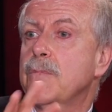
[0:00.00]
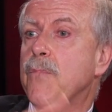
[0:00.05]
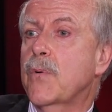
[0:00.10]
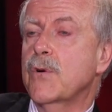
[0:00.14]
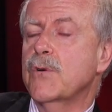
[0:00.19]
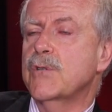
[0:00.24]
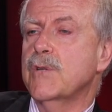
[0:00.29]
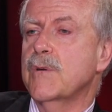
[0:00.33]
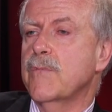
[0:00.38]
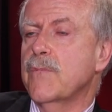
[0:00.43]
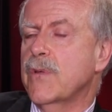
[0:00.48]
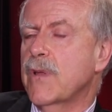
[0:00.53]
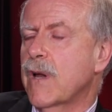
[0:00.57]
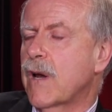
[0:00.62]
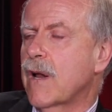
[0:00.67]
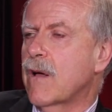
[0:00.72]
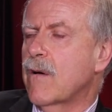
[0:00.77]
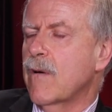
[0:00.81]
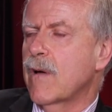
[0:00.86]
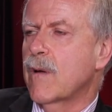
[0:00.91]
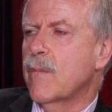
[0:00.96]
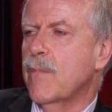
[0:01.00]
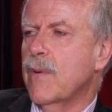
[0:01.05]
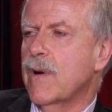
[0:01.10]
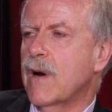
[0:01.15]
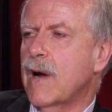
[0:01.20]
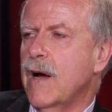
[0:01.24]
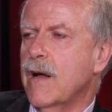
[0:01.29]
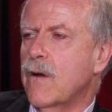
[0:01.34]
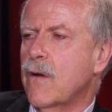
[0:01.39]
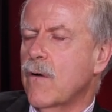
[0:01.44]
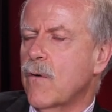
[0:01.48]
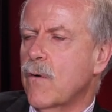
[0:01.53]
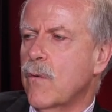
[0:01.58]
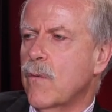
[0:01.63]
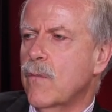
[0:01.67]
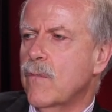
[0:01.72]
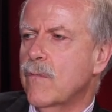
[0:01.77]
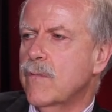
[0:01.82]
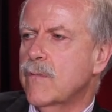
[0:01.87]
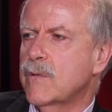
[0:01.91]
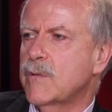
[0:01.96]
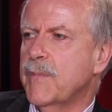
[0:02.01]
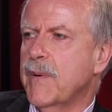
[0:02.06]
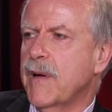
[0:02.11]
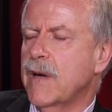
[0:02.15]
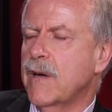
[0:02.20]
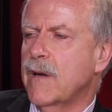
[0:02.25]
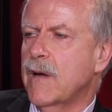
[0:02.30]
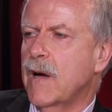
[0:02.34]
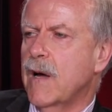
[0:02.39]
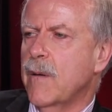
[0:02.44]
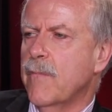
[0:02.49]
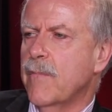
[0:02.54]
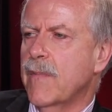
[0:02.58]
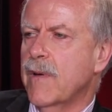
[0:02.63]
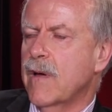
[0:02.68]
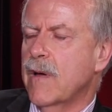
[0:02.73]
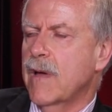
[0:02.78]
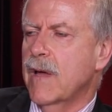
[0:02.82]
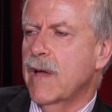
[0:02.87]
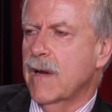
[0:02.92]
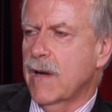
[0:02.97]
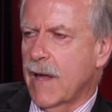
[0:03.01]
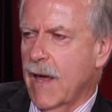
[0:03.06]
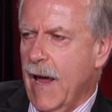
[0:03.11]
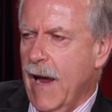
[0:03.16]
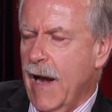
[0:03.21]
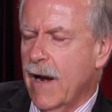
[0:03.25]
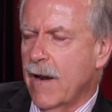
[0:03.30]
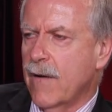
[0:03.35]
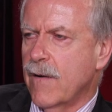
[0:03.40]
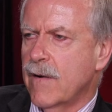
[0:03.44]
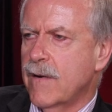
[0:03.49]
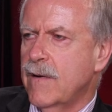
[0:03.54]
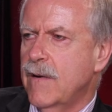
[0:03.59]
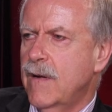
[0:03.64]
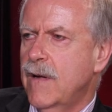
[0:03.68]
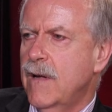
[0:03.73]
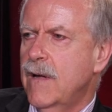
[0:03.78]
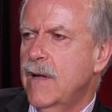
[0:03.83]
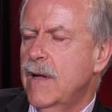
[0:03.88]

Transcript: person politically, but I do spend time in Canada.